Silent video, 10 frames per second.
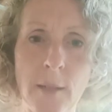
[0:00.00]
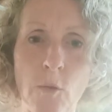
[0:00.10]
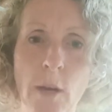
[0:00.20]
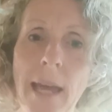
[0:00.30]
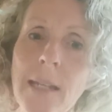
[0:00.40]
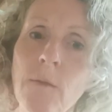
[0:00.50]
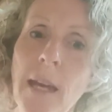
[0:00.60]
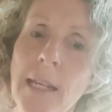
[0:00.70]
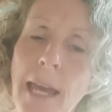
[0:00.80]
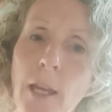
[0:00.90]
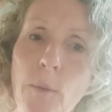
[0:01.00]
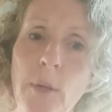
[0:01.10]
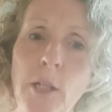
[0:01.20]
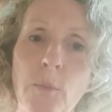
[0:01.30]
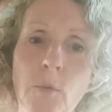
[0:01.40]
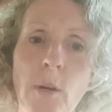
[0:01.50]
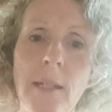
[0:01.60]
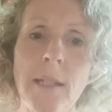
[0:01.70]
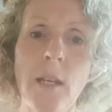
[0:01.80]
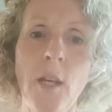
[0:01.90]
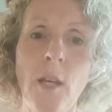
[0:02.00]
or activating acupressure points